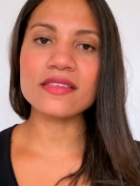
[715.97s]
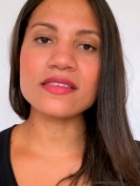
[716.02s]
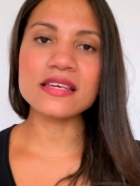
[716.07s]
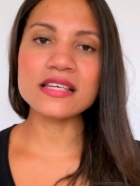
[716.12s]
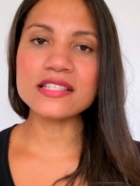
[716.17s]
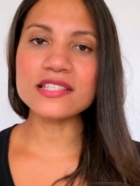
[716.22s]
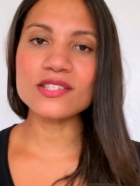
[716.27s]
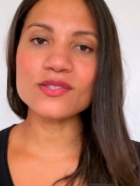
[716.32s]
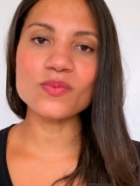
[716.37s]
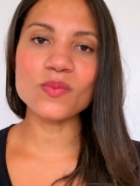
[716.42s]

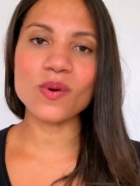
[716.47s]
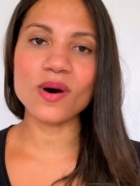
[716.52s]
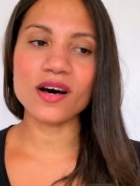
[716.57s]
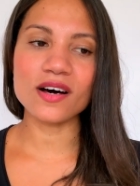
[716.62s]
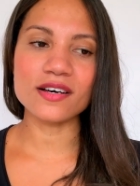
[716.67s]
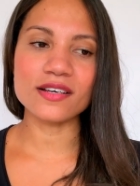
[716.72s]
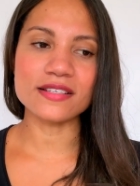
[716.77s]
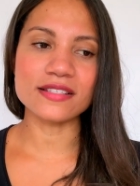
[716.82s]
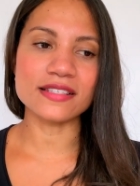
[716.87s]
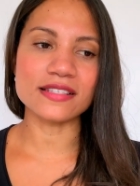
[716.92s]
This
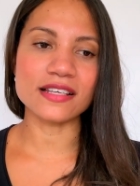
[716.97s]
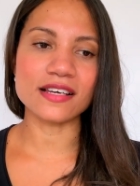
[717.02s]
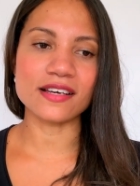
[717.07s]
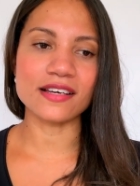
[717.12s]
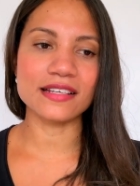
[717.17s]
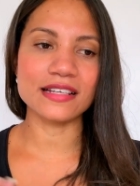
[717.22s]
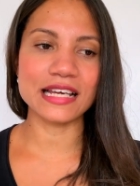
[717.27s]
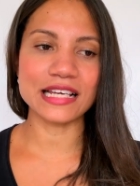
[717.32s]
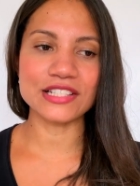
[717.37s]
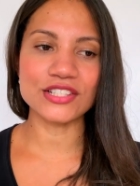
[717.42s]
was a
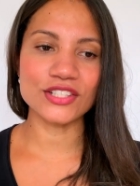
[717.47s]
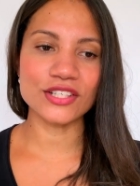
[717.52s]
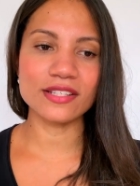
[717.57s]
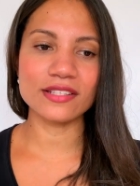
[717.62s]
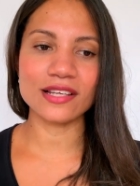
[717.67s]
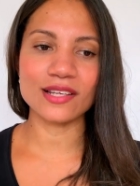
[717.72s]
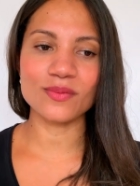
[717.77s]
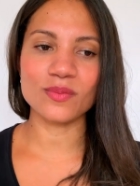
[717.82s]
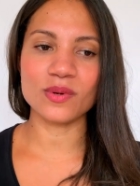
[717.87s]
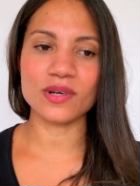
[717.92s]

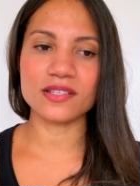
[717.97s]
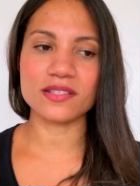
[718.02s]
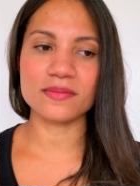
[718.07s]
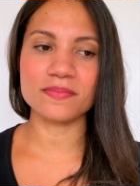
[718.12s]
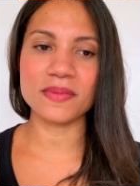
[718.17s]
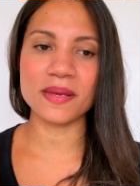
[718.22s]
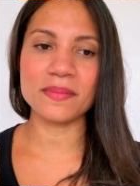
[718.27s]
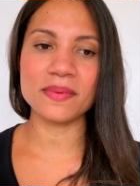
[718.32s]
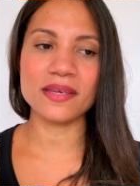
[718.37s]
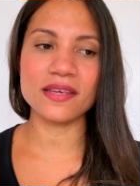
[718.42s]
connection that
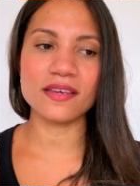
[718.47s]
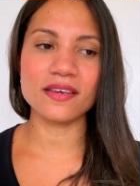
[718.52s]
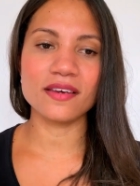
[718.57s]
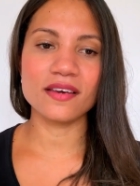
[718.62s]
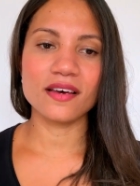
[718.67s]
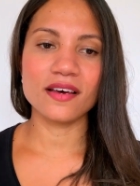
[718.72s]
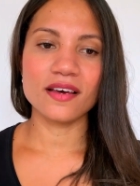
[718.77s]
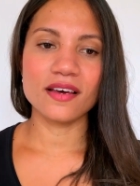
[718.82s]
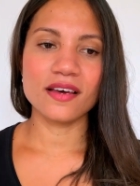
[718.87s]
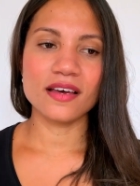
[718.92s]
was
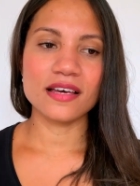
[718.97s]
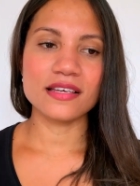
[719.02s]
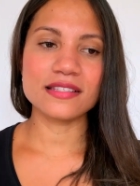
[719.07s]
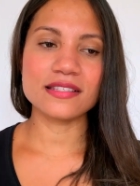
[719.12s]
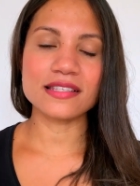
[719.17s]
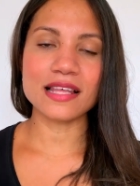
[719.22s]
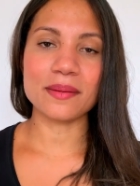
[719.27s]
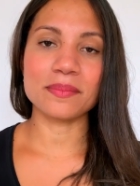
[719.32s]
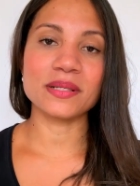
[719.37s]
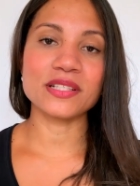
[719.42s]
maybe
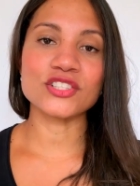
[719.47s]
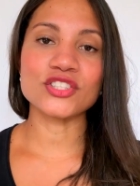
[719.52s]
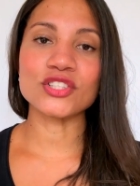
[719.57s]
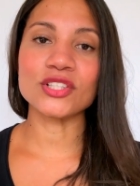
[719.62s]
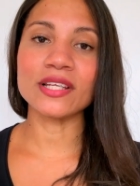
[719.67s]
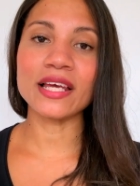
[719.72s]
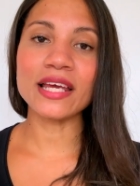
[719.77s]
established